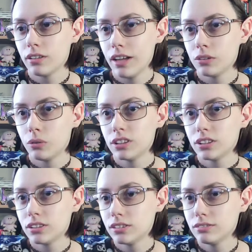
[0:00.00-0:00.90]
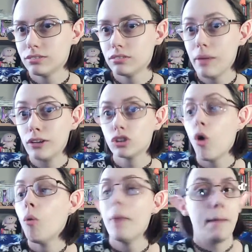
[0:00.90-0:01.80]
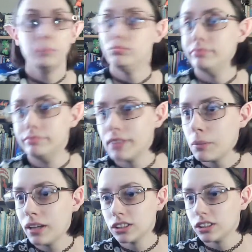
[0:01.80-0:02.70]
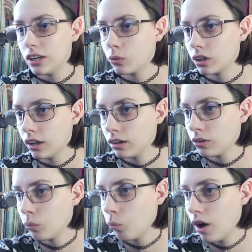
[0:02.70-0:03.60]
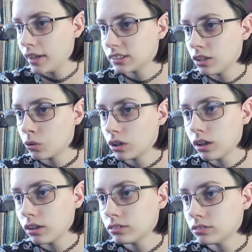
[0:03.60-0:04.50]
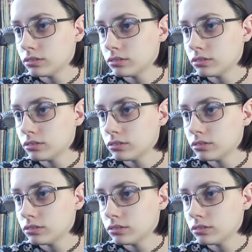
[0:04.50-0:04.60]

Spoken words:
loud noises. Mouse, oh my. That mouse is not working. I don't know why it's not working.